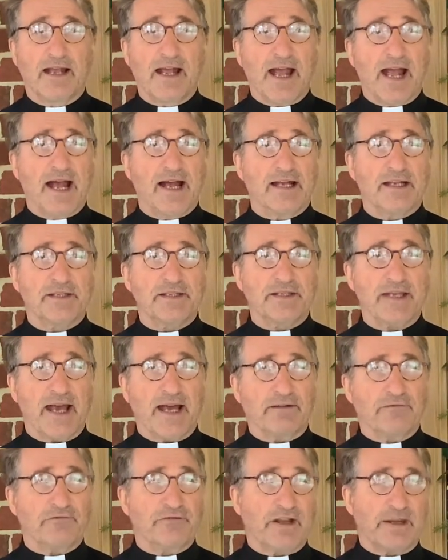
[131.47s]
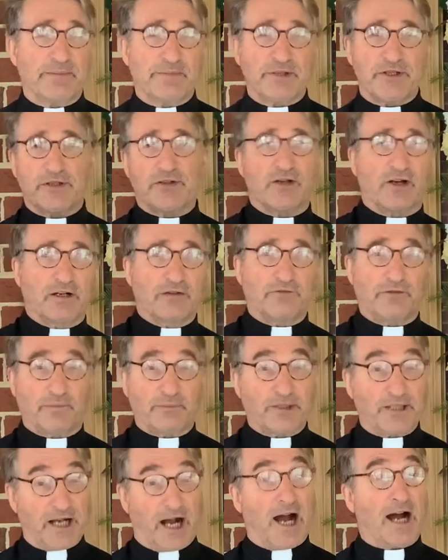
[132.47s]
as that famous song from
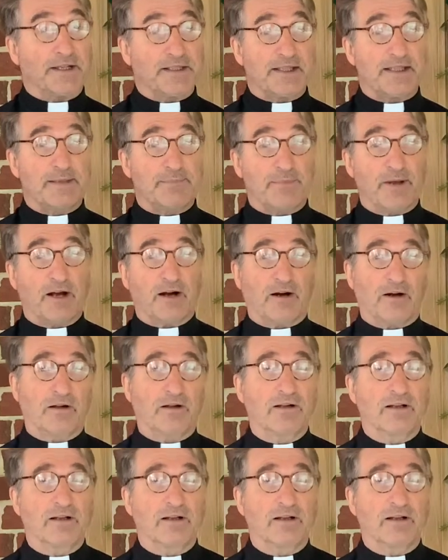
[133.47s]
Godspell